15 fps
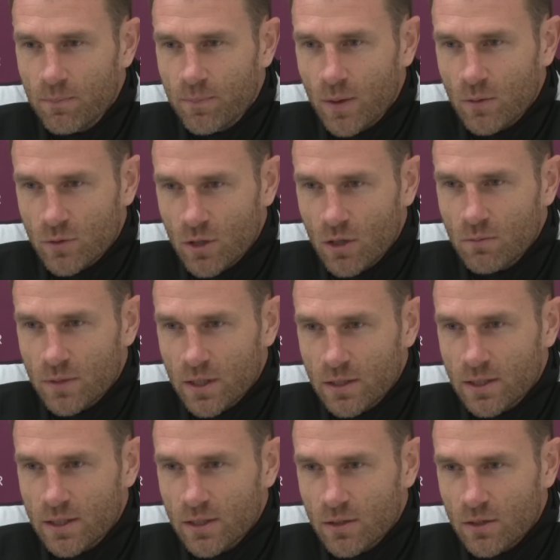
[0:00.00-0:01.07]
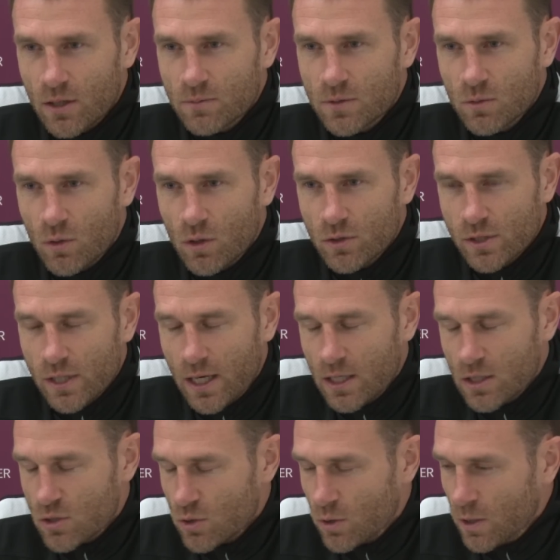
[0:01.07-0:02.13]
building up and getting geared up towards
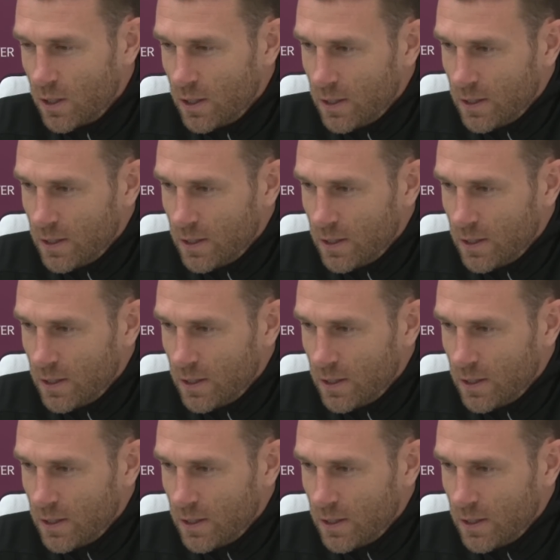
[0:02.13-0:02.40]
that. So